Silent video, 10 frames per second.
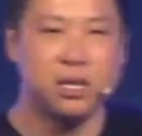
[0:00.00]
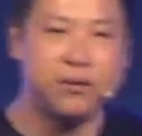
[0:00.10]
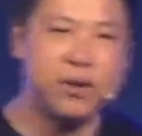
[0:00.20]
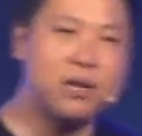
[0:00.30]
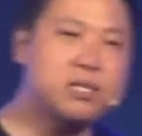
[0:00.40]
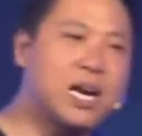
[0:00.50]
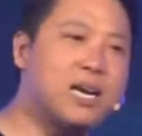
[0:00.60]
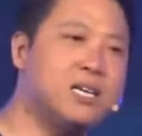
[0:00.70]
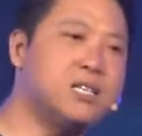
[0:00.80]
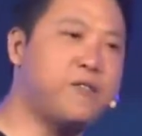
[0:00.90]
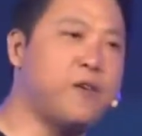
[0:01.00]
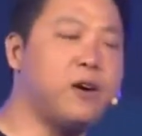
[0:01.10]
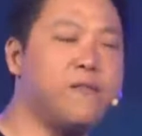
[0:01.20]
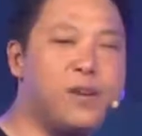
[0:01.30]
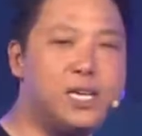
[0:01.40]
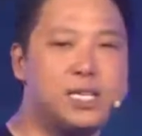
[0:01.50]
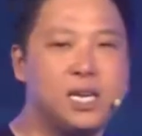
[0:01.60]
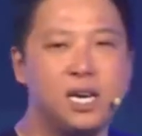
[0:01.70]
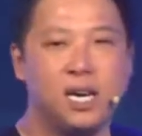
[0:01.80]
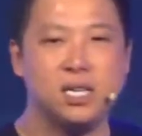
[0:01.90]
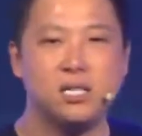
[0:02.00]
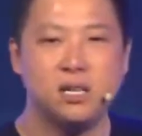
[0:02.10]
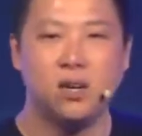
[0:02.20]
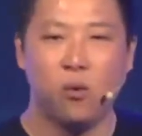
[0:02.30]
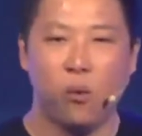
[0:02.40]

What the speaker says: The real challenge for a VC is